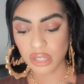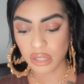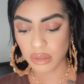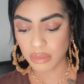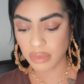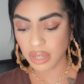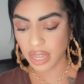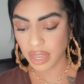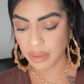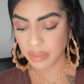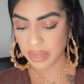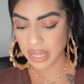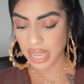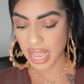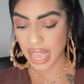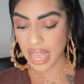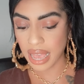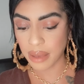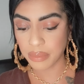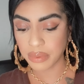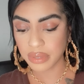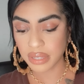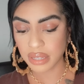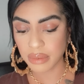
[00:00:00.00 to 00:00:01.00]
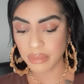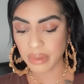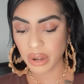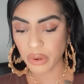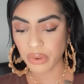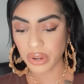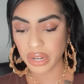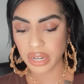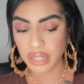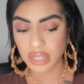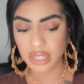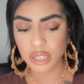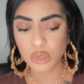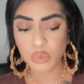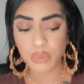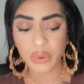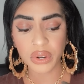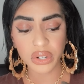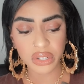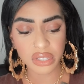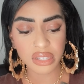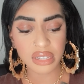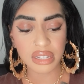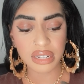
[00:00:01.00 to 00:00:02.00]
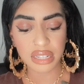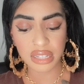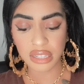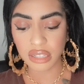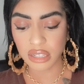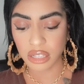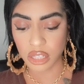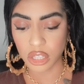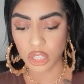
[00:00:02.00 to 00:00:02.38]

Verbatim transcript: sometimes that happens in my reading this person is